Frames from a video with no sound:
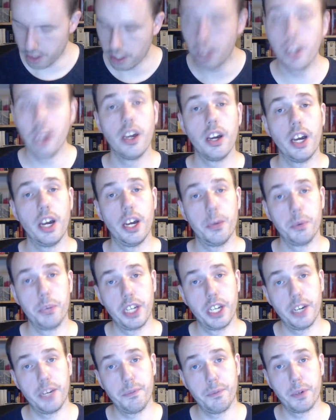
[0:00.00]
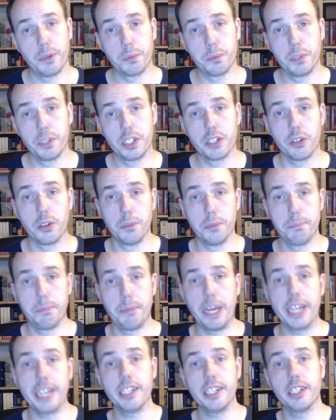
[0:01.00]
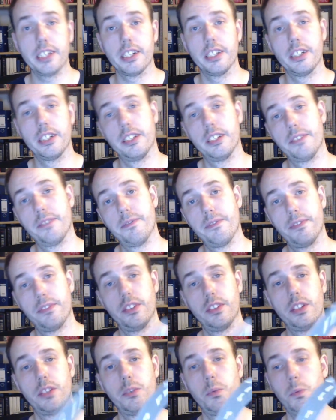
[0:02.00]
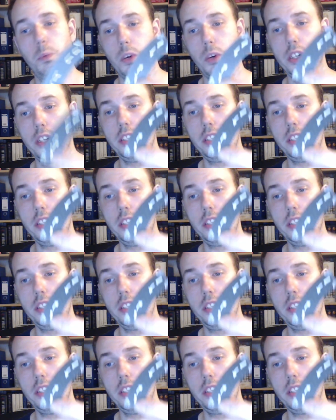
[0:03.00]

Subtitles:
And we have what we call bank 1